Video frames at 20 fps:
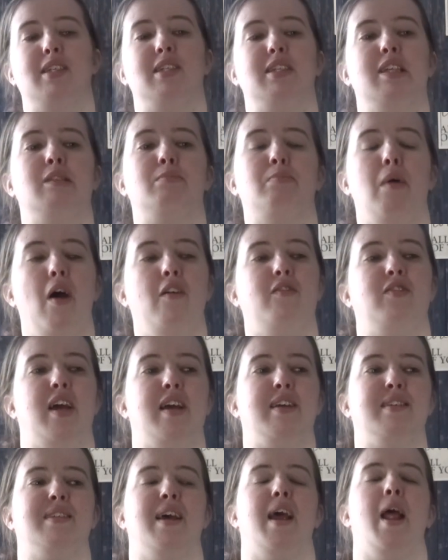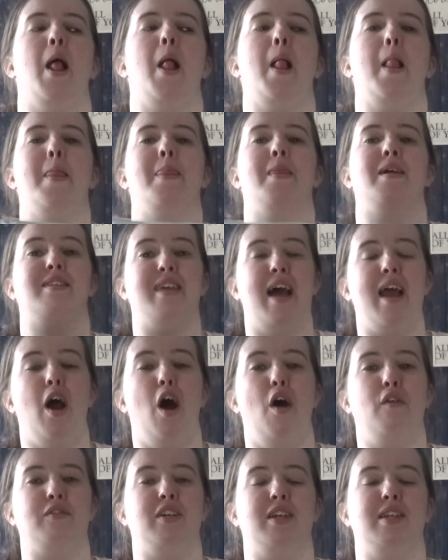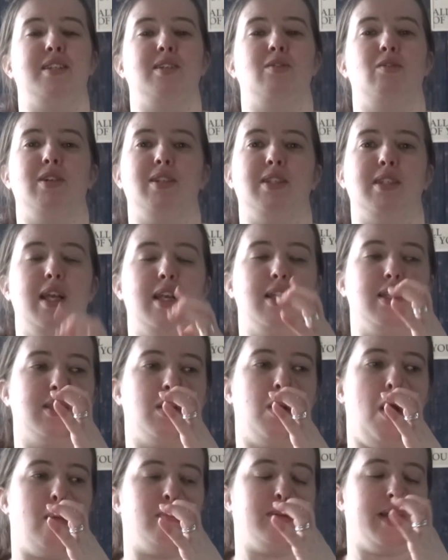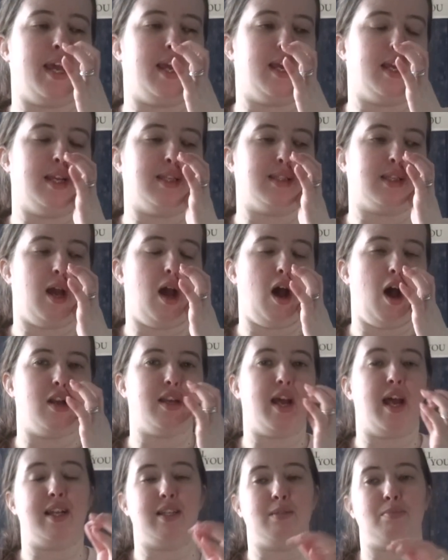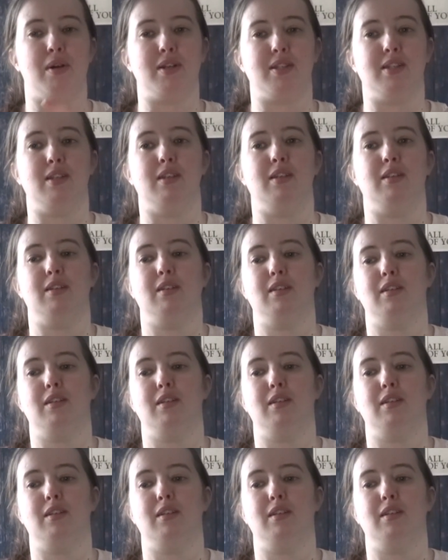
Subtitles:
because his birthday's the day after his christening. So I'm taking his card and his present